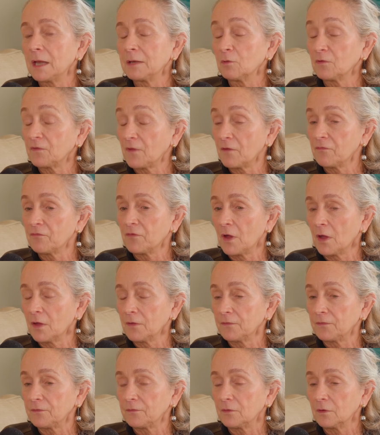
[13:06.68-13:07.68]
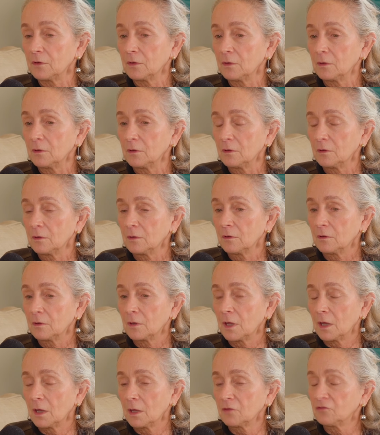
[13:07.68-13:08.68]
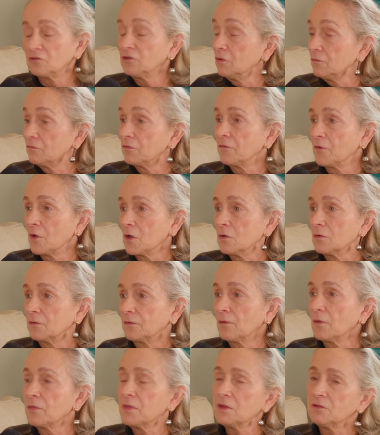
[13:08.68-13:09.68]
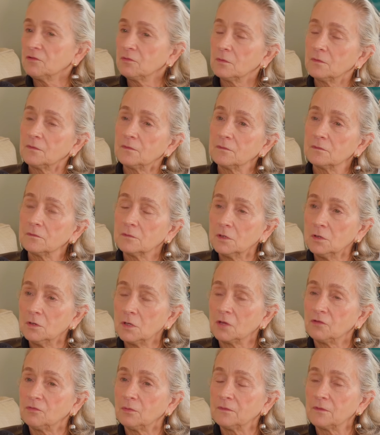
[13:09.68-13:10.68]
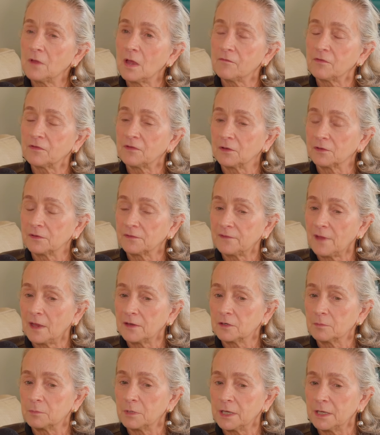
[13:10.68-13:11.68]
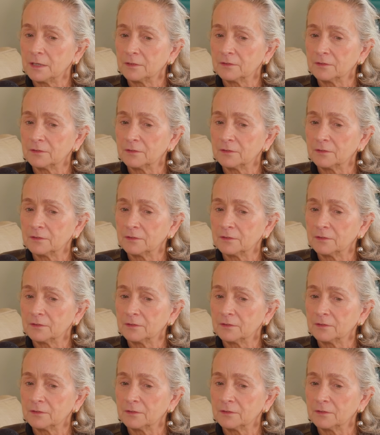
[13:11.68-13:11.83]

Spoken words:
and it was her first shoot for Vogue. So I think she was nervous, understandably.